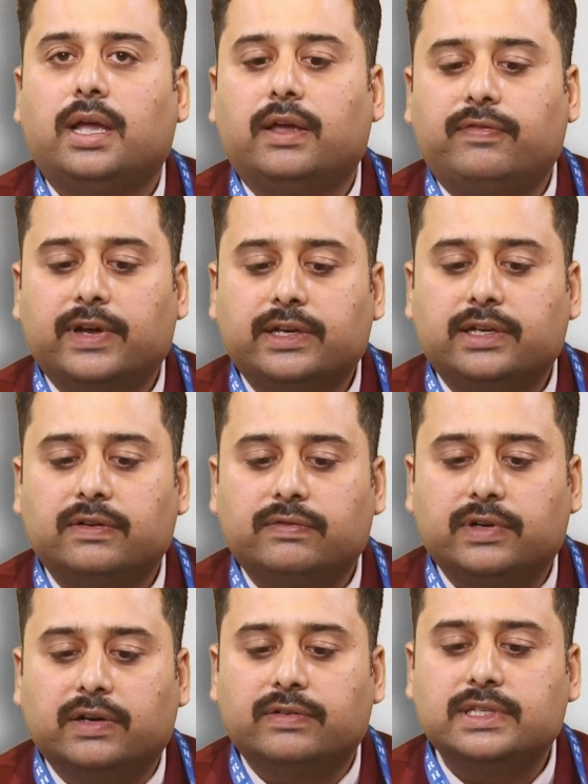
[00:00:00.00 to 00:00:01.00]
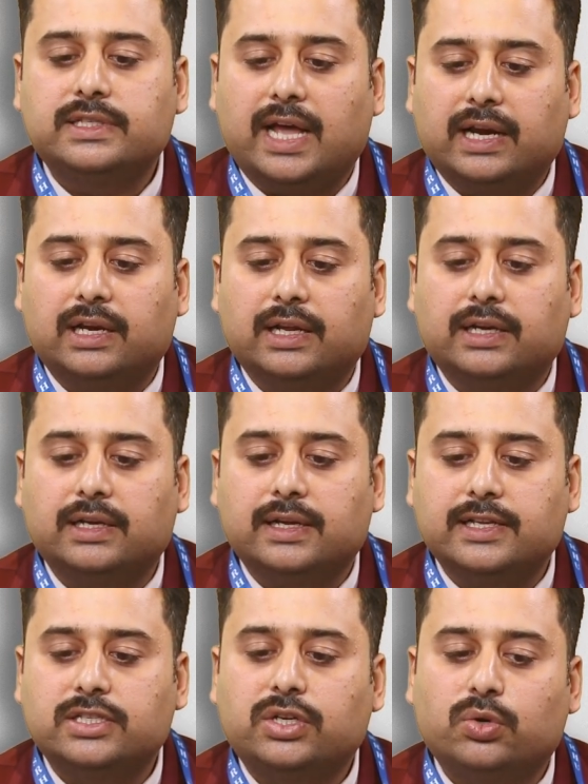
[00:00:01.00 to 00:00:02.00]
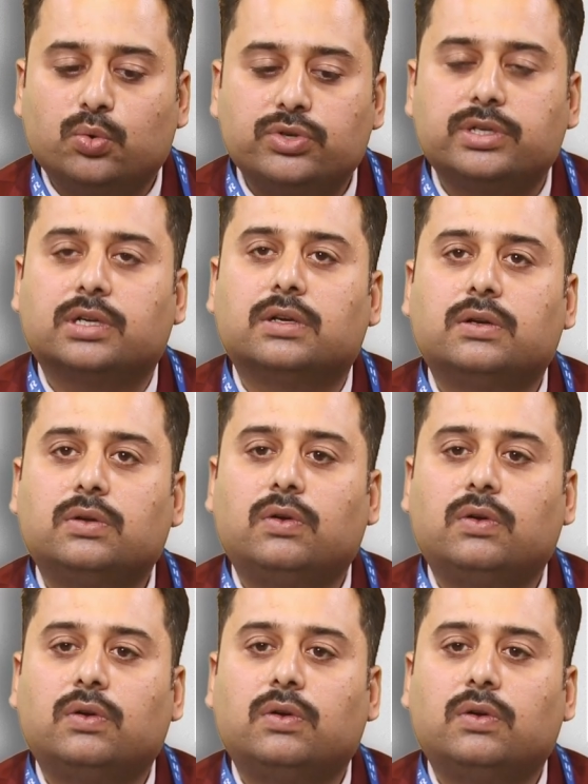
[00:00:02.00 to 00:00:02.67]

Effective grievance handling is crucial